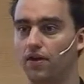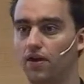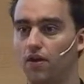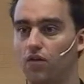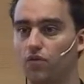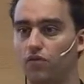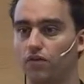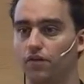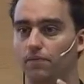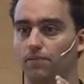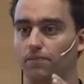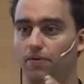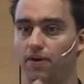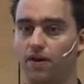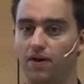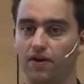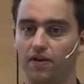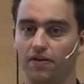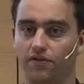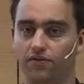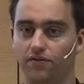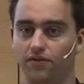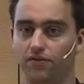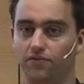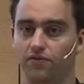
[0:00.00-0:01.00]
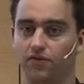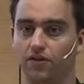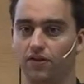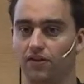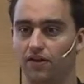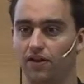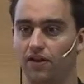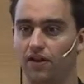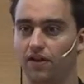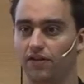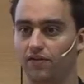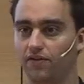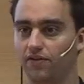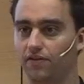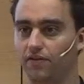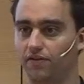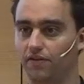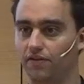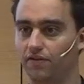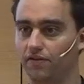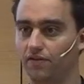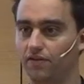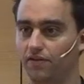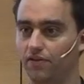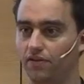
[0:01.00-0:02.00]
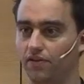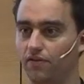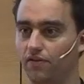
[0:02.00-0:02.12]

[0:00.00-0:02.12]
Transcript: only parts of your classes